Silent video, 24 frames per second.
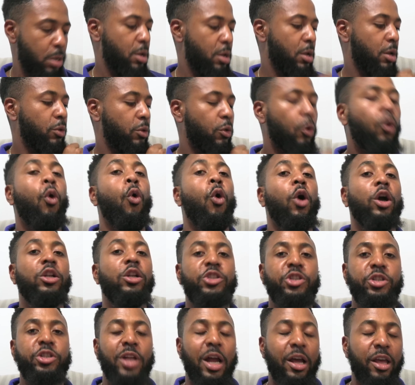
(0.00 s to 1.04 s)
coach,
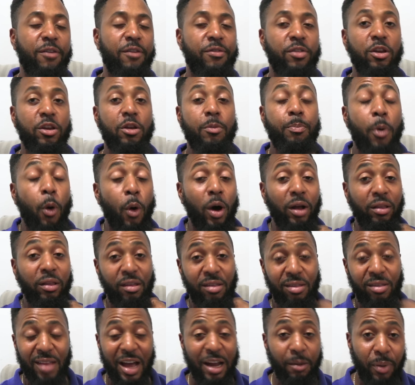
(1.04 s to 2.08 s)
that gives you the power to
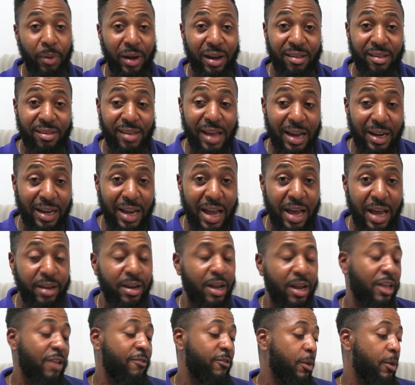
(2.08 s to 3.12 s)
stand on the sideline, that gives
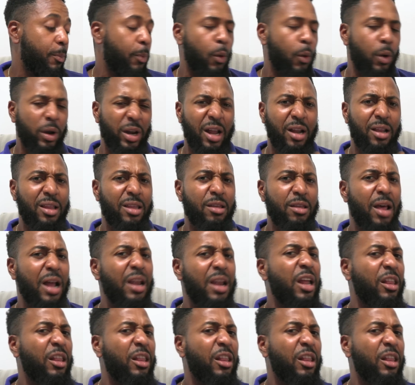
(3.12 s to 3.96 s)
you the power, a lot of